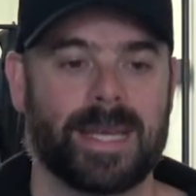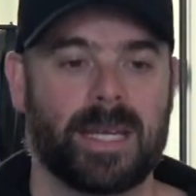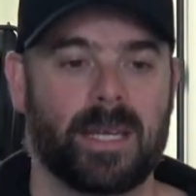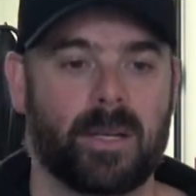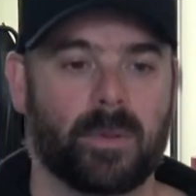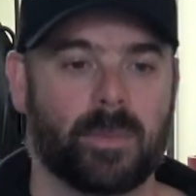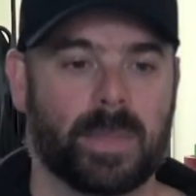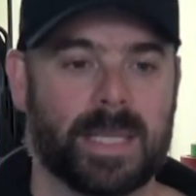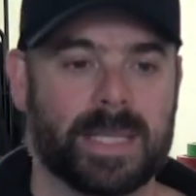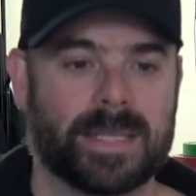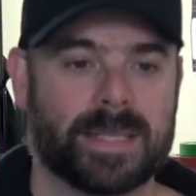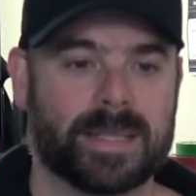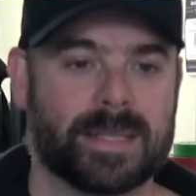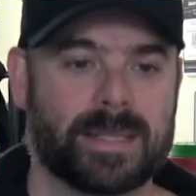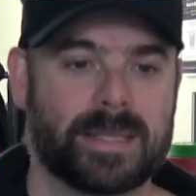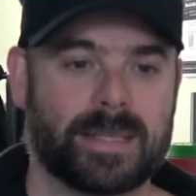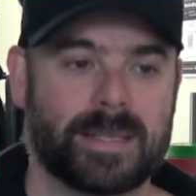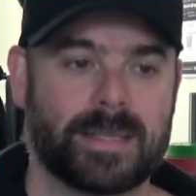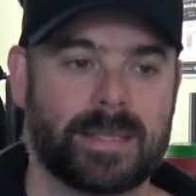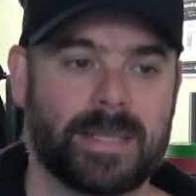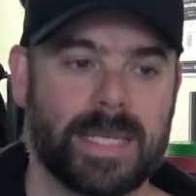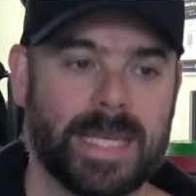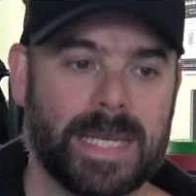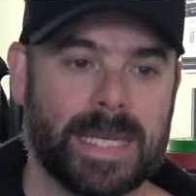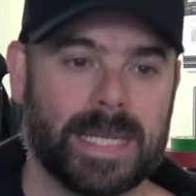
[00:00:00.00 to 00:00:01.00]
We need to
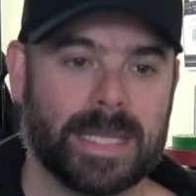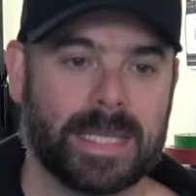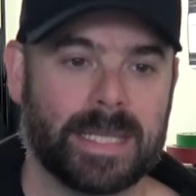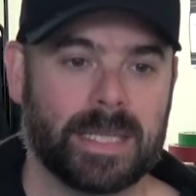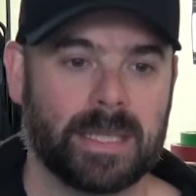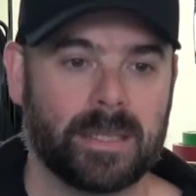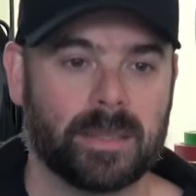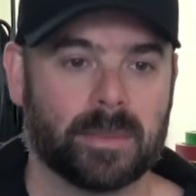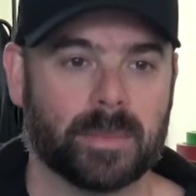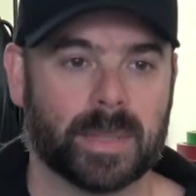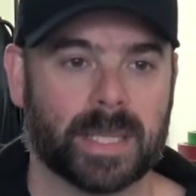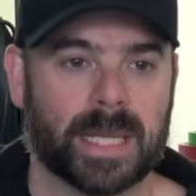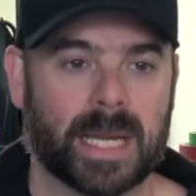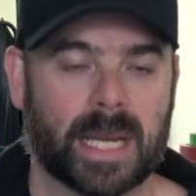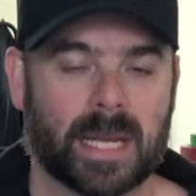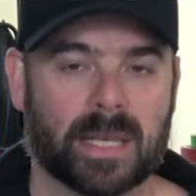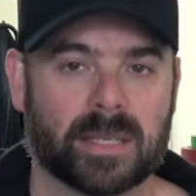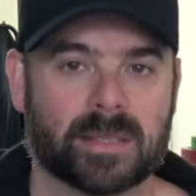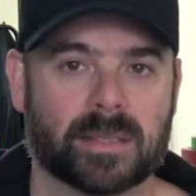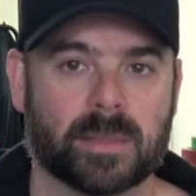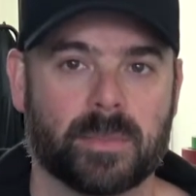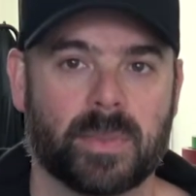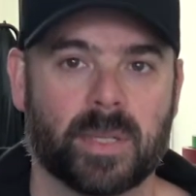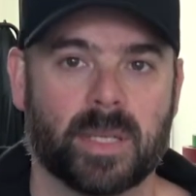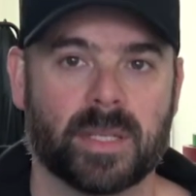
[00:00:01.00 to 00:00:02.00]
see the
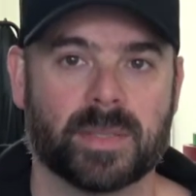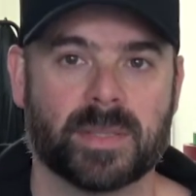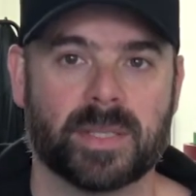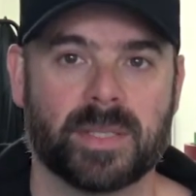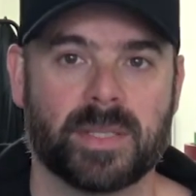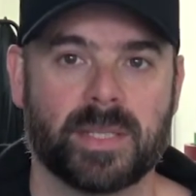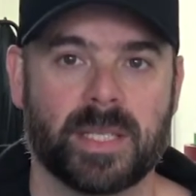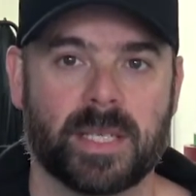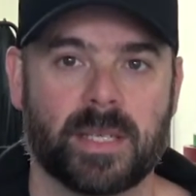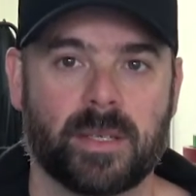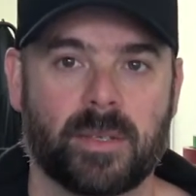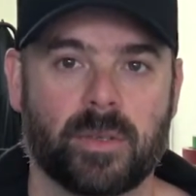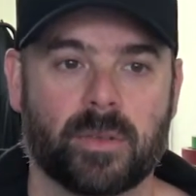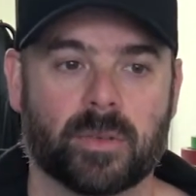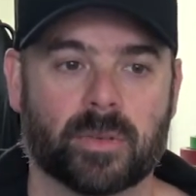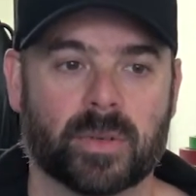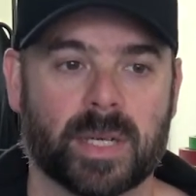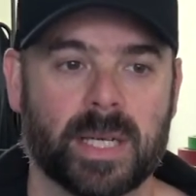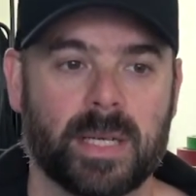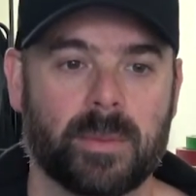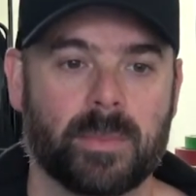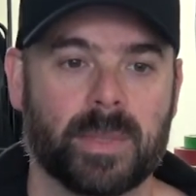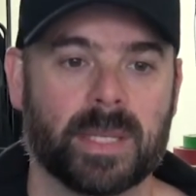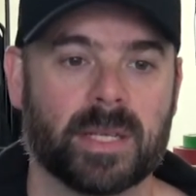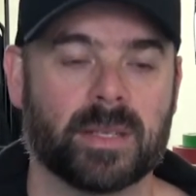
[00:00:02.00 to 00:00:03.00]
mechanics of the person's
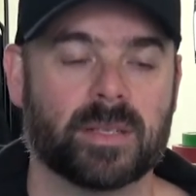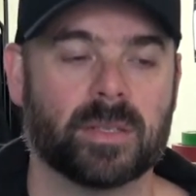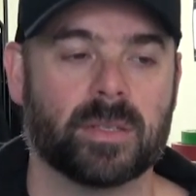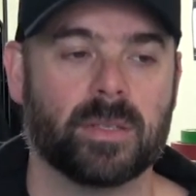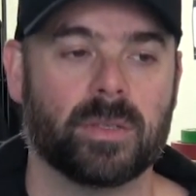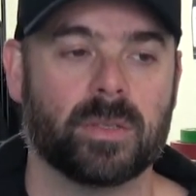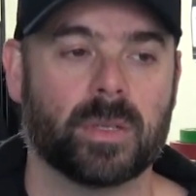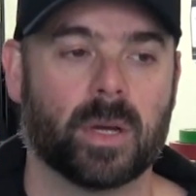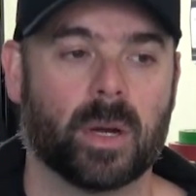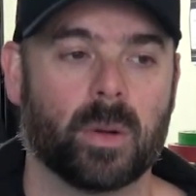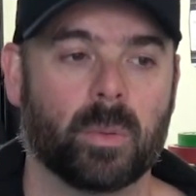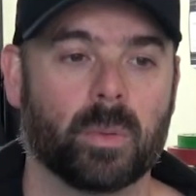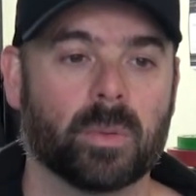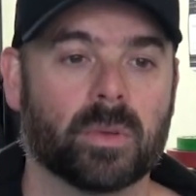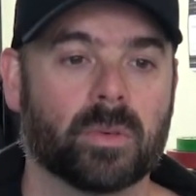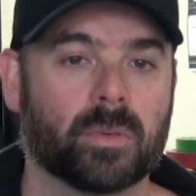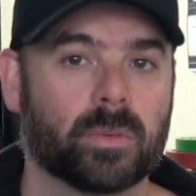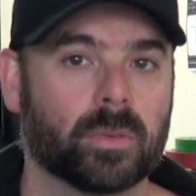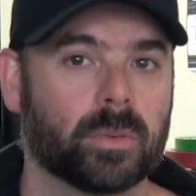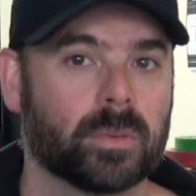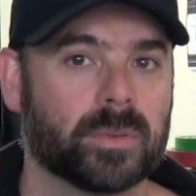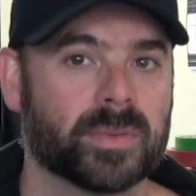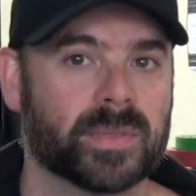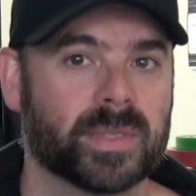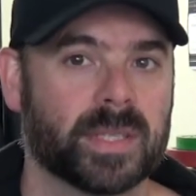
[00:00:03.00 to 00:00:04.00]
injury, and we need to know what the
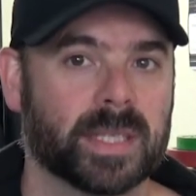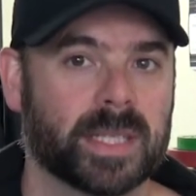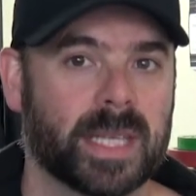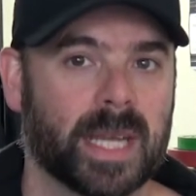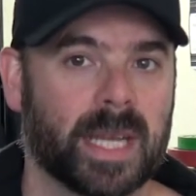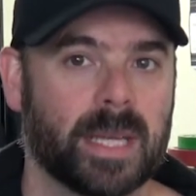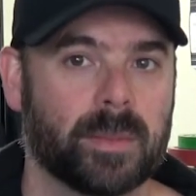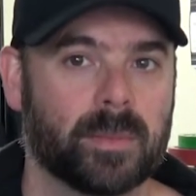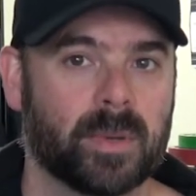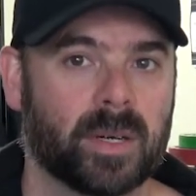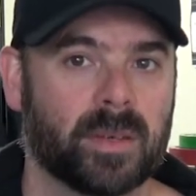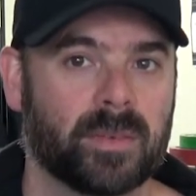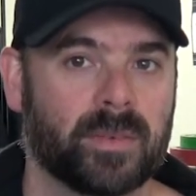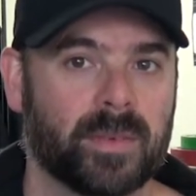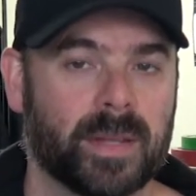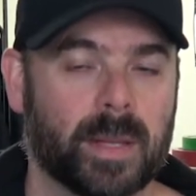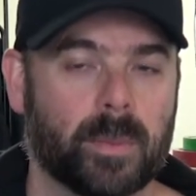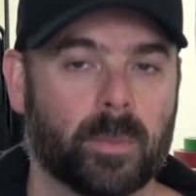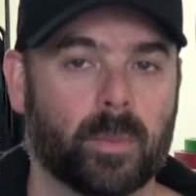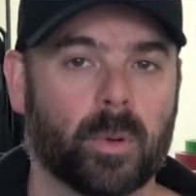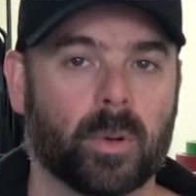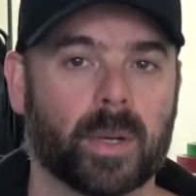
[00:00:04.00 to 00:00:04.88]
rules of the game are for them.